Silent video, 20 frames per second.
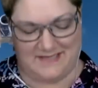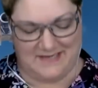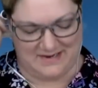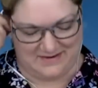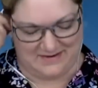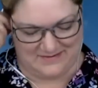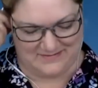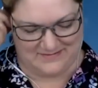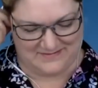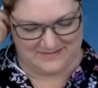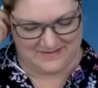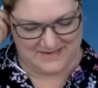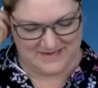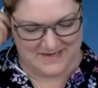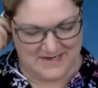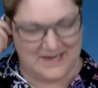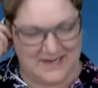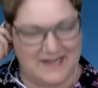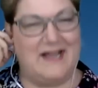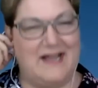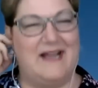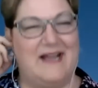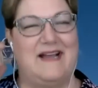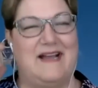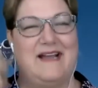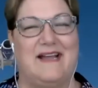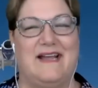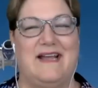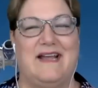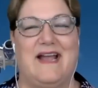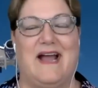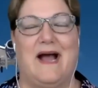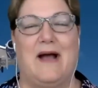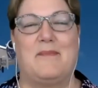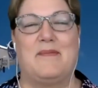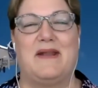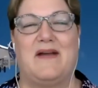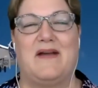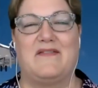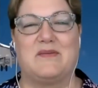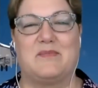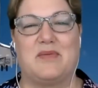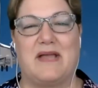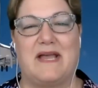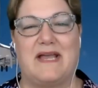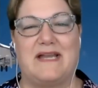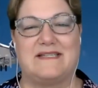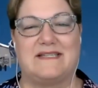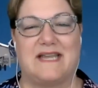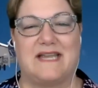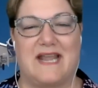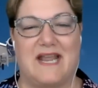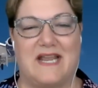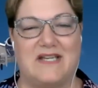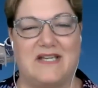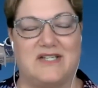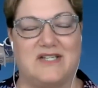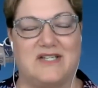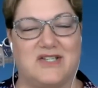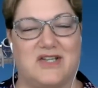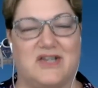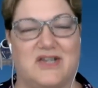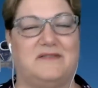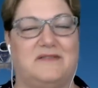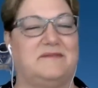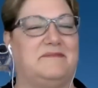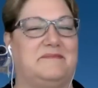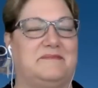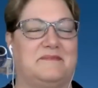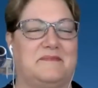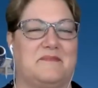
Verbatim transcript: so i'm going to have to plan a staycation soon